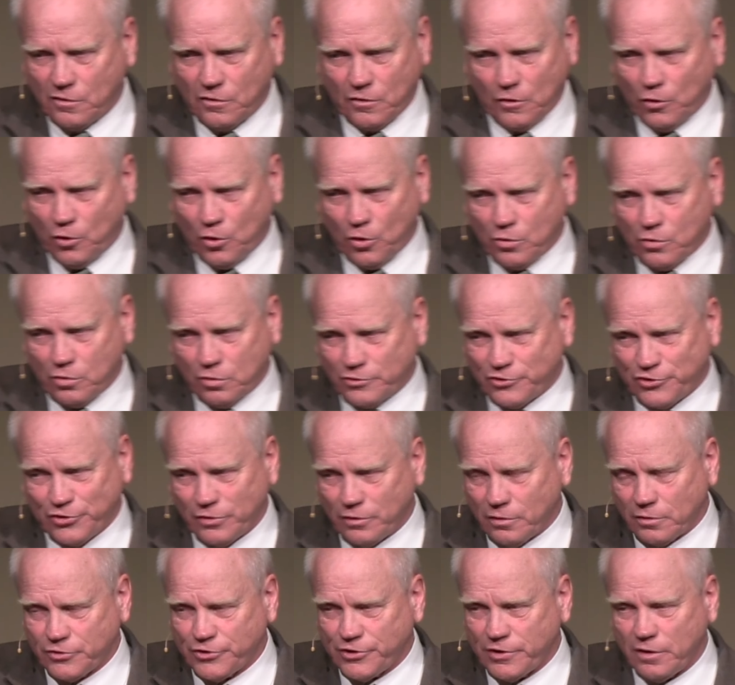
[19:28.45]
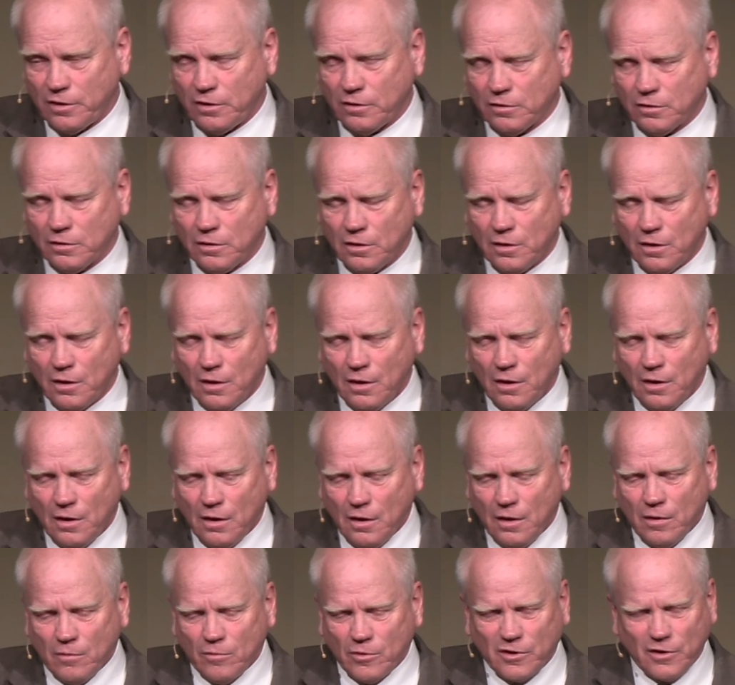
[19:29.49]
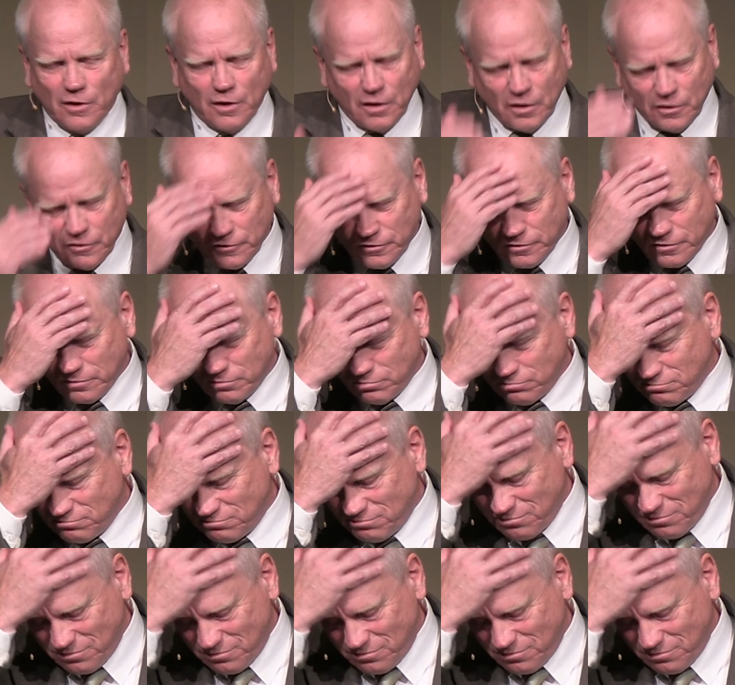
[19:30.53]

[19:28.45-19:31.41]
to the local church here, because